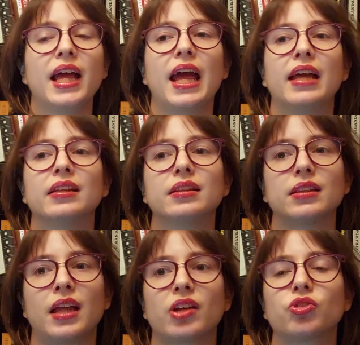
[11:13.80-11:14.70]
and
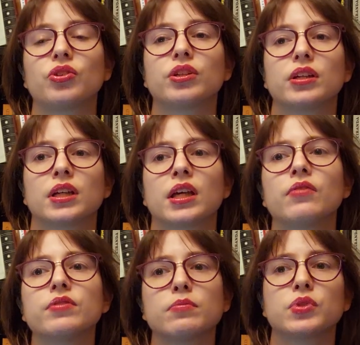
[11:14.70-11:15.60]
Lecter
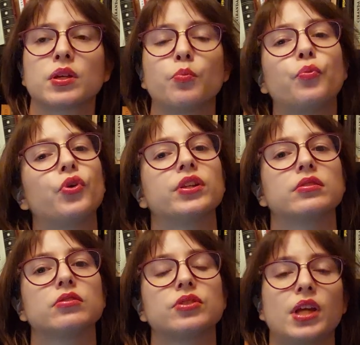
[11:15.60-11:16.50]
gives him some
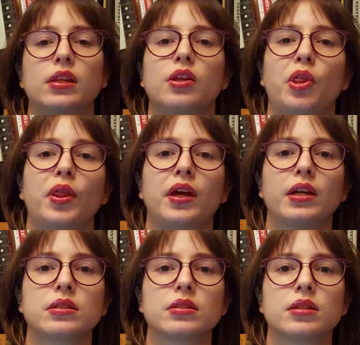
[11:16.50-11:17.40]
pointer that he
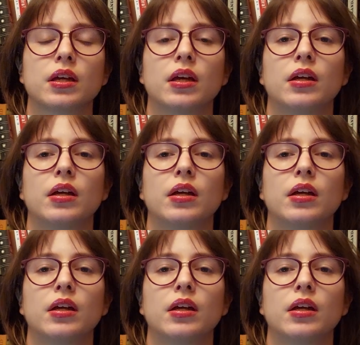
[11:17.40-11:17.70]
thinks